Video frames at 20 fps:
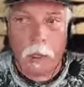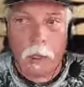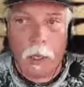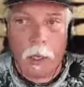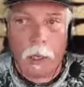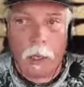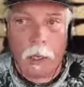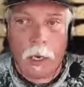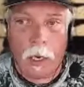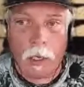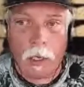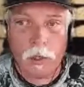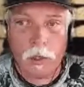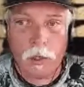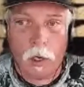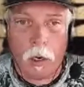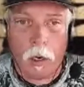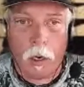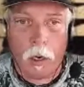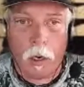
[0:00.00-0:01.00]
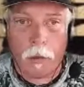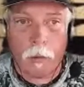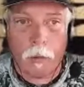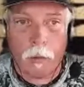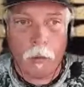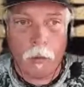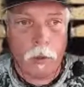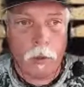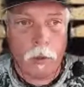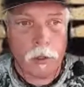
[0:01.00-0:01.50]
and I saw
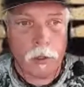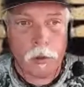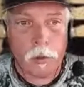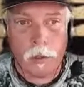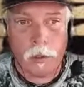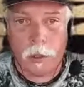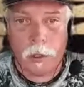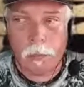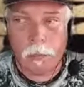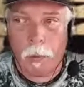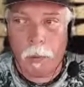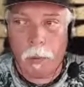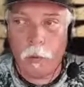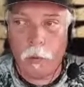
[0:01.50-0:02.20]
through history it's